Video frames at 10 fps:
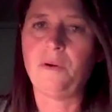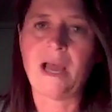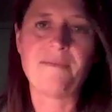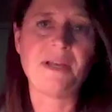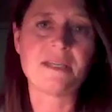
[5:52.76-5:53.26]

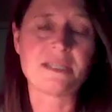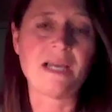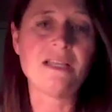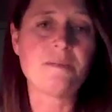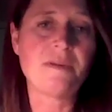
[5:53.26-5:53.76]
having a
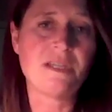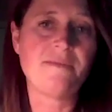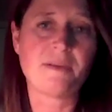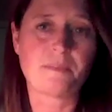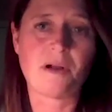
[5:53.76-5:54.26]

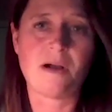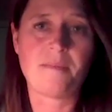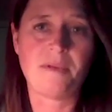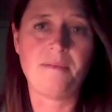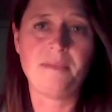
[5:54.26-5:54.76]
site-specific
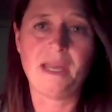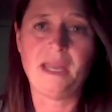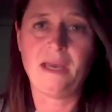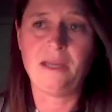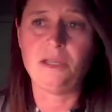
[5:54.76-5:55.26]
problem
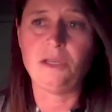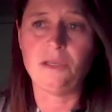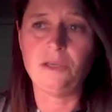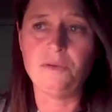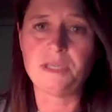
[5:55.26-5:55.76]
and
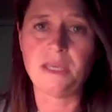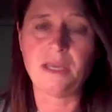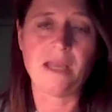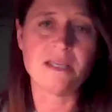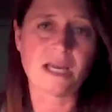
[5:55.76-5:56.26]
using
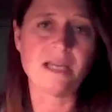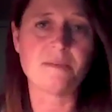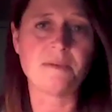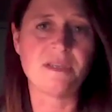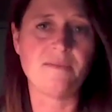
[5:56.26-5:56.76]
a
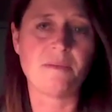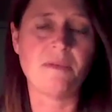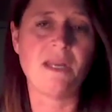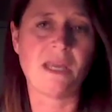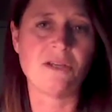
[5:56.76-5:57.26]
site-specific
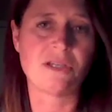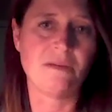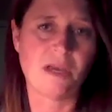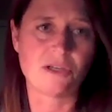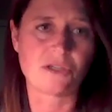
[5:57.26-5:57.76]
mitigation
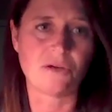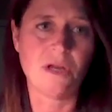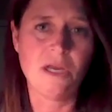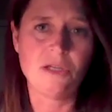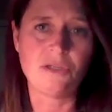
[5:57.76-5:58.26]
measure
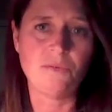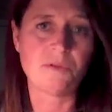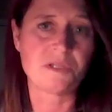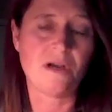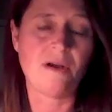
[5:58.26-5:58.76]
to
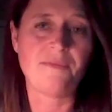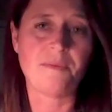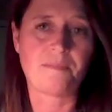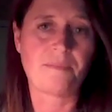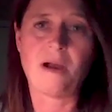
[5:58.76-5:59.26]
resolve
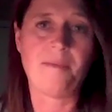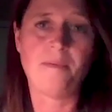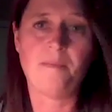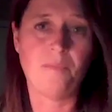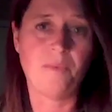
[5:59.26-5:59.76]
the
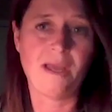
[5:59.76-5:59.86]
problem.